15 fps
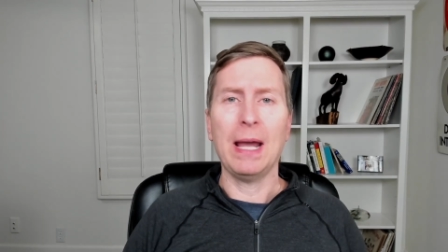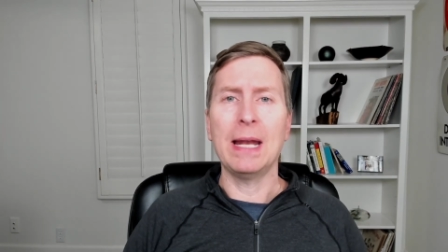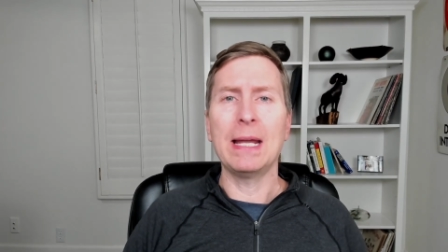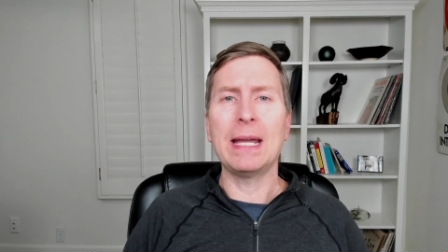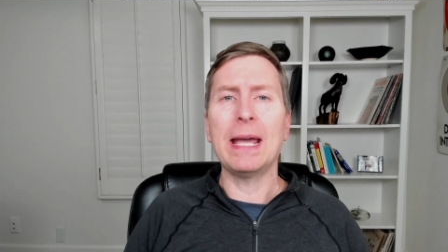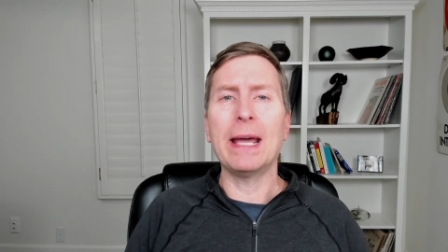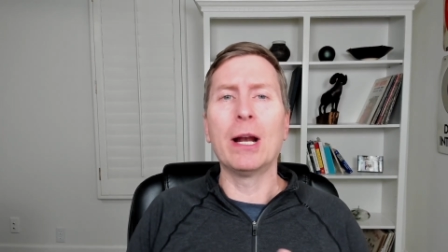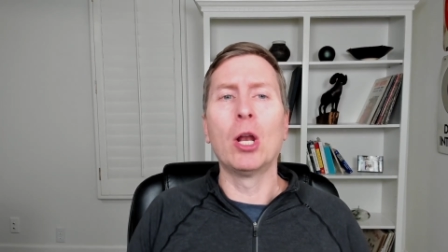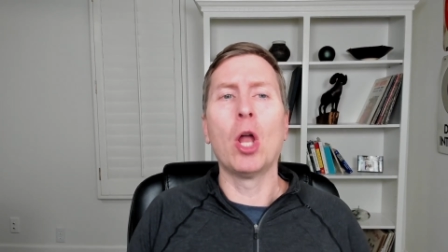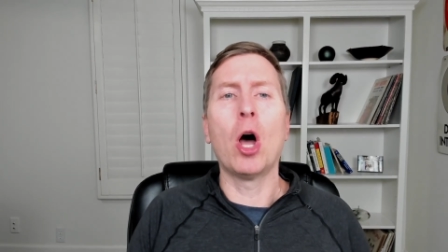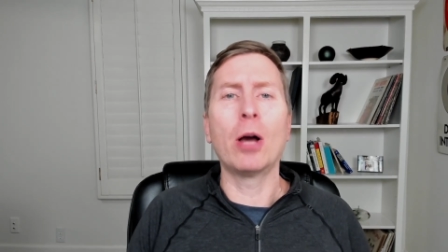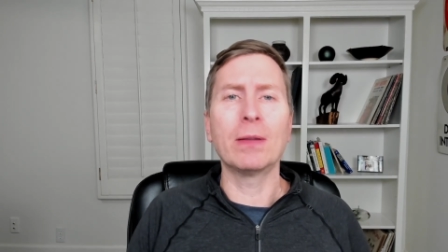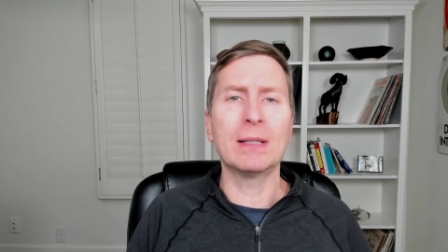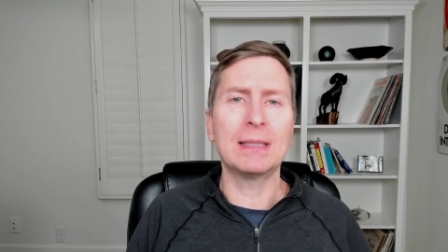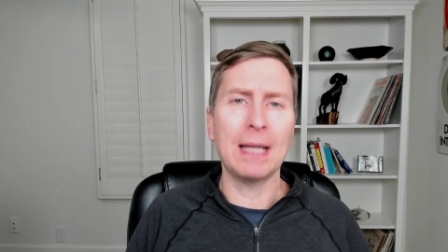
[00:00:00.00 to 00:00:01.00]
And again,
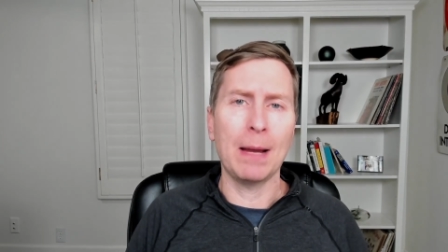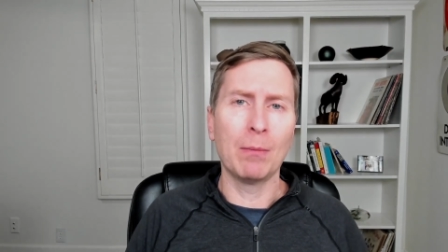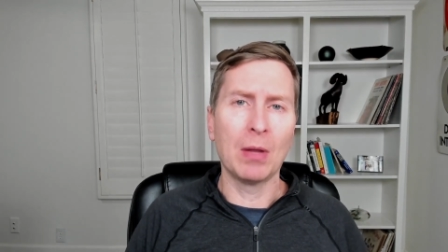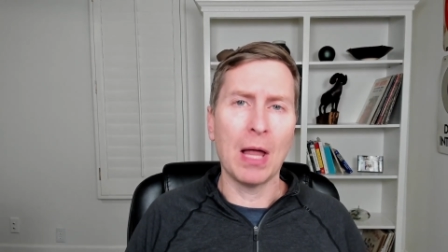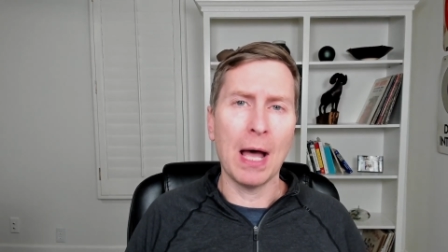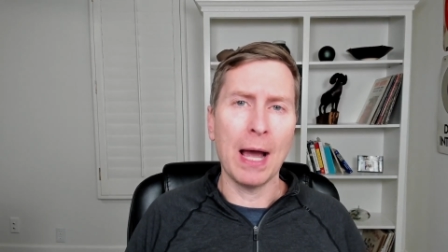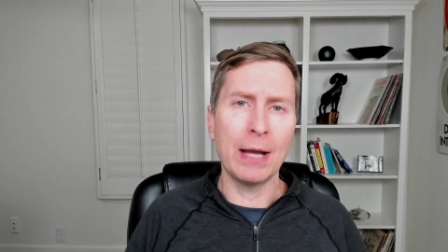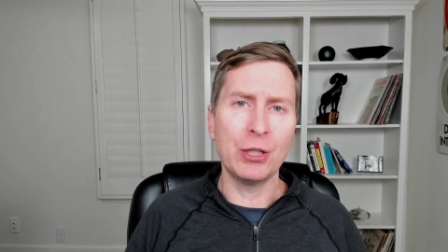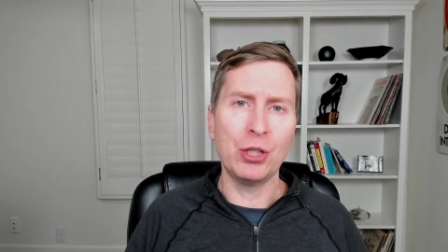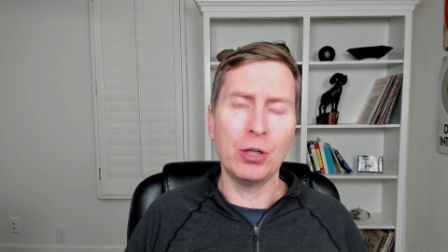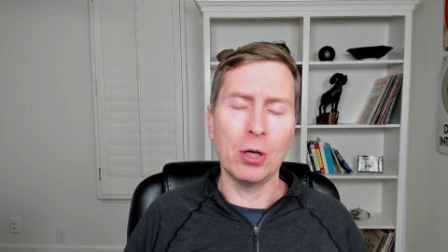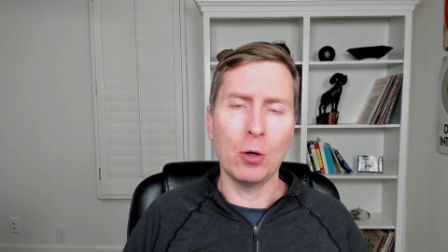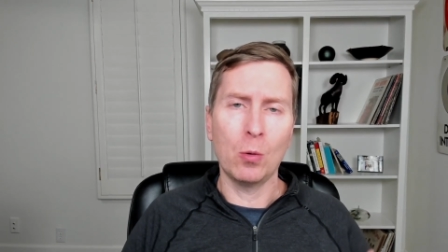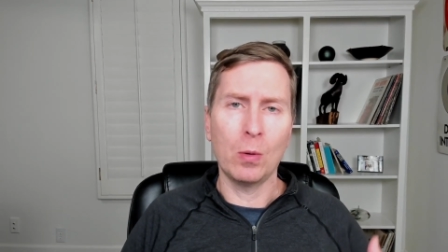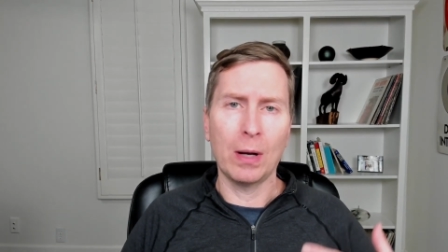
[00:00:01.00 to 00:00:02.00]
along the same lines,
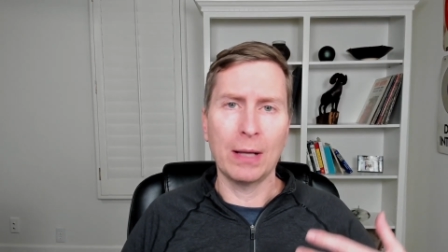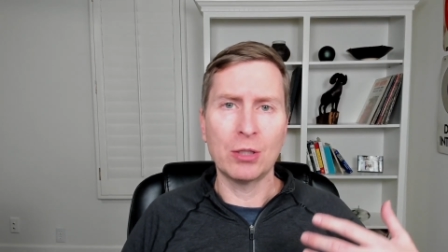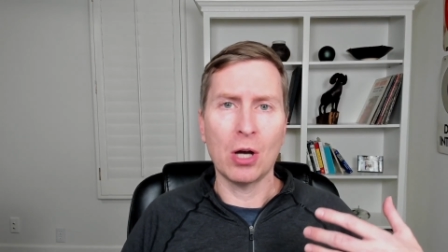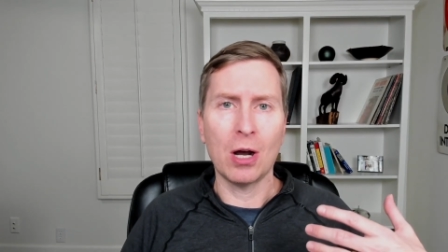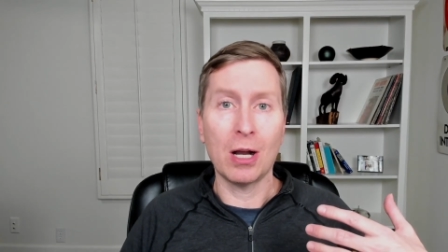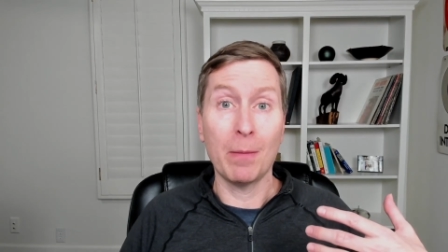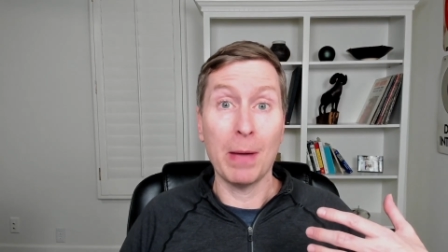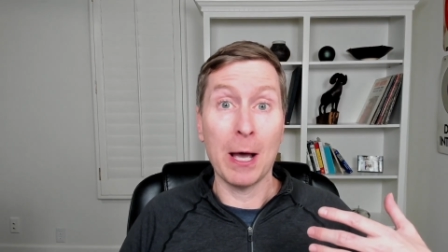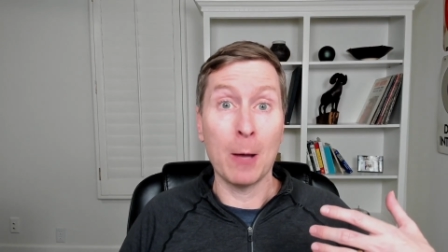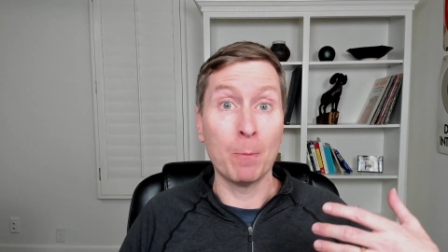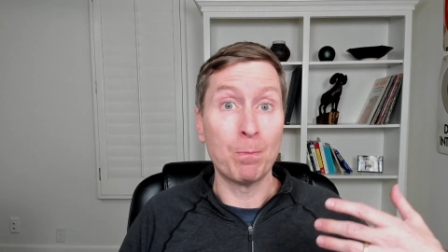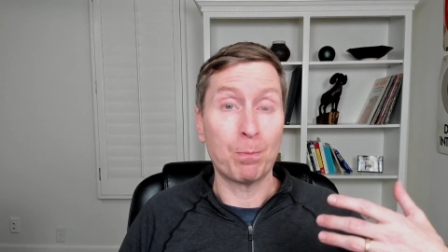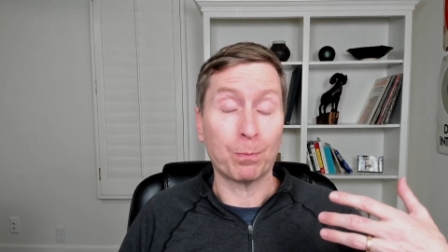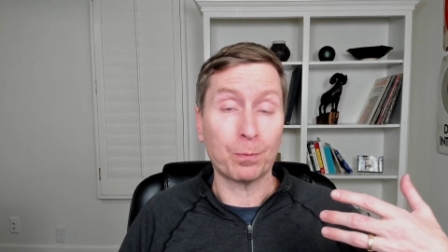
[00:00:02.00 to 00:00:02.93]
when I talk about